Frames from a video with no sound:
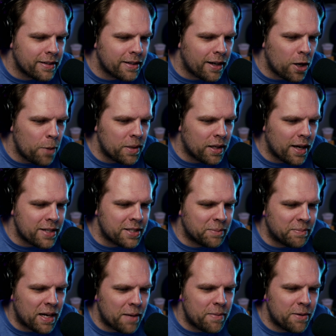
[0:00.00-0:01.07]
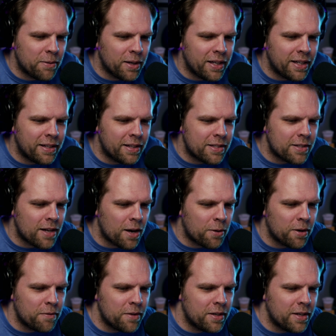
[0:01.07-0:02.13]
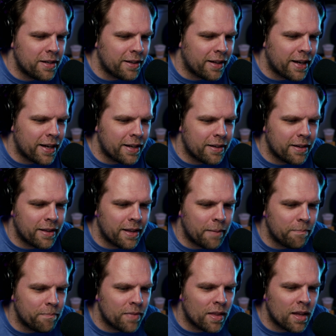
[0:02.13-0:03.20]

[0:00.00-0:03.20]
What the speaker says: hope you liked them. I'd be really, that's awkward if you didn't like them.